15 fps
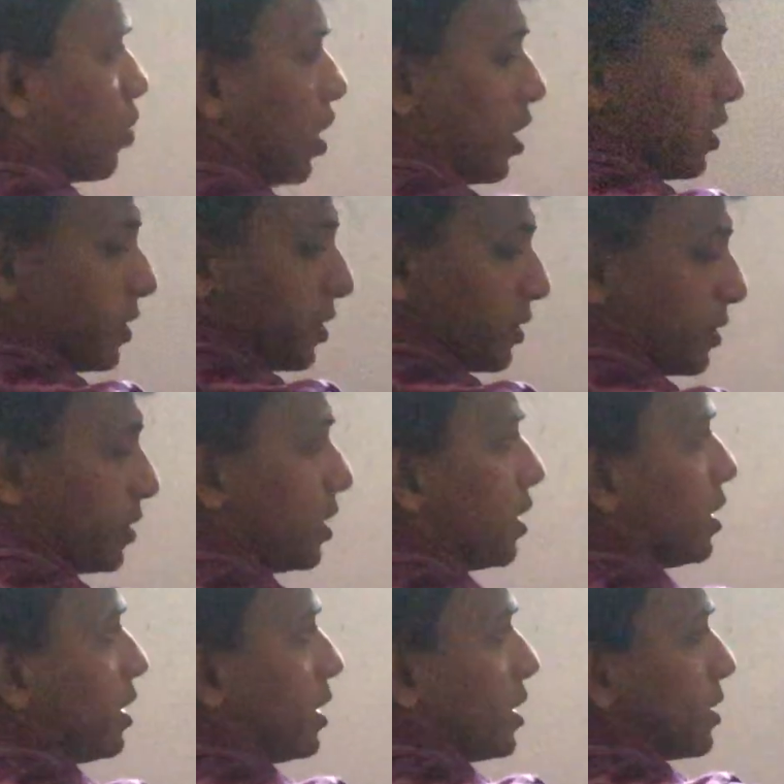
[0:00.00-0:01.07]
1.
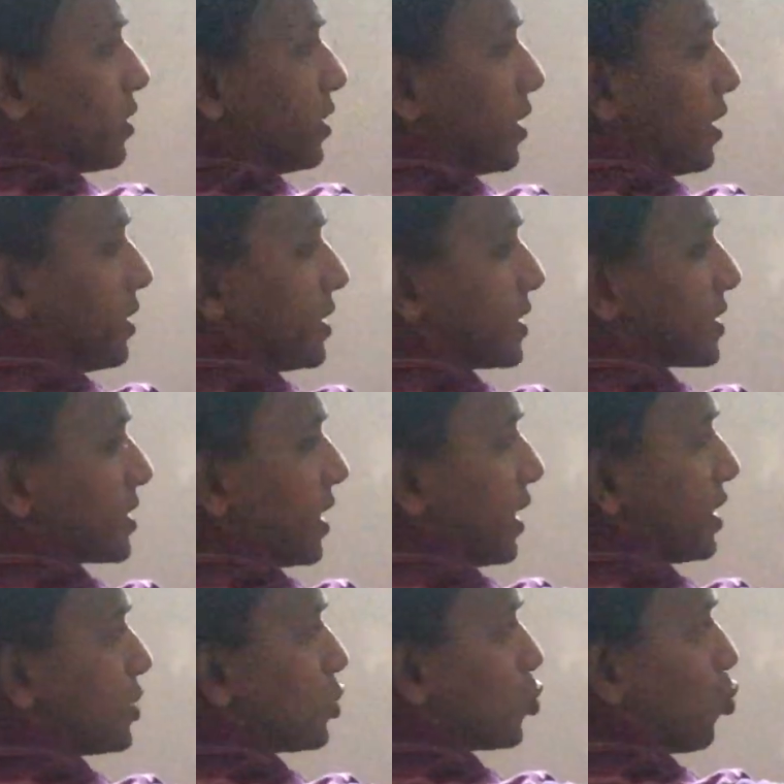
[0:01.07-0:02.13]
The other
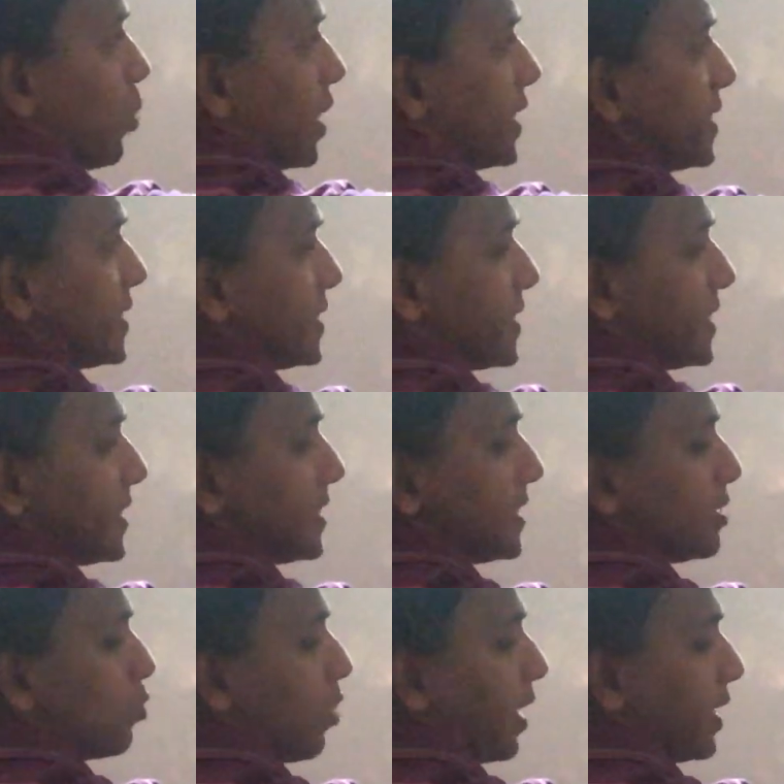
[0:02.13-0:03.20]
side 20
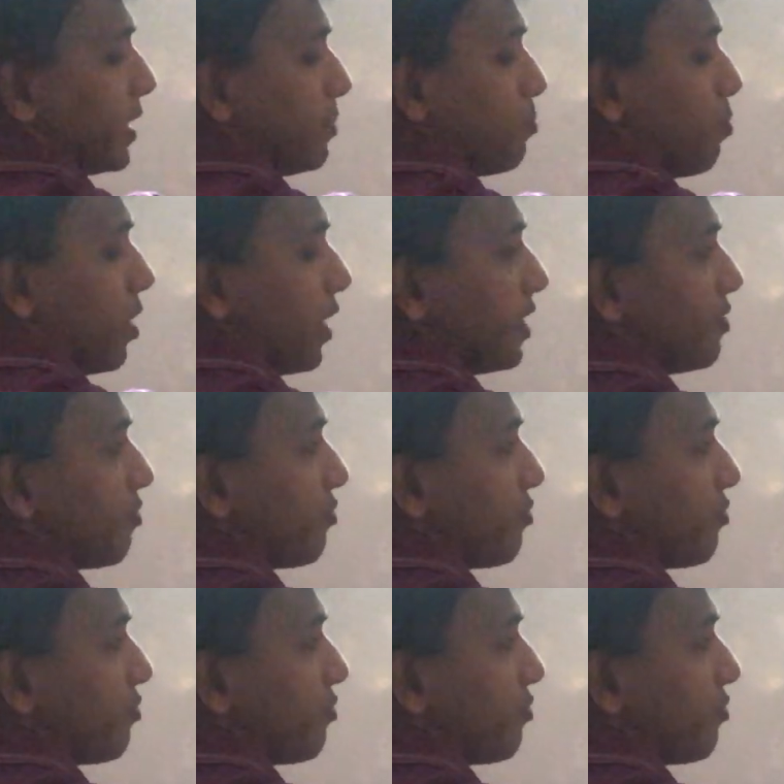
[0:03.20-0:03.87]
divide by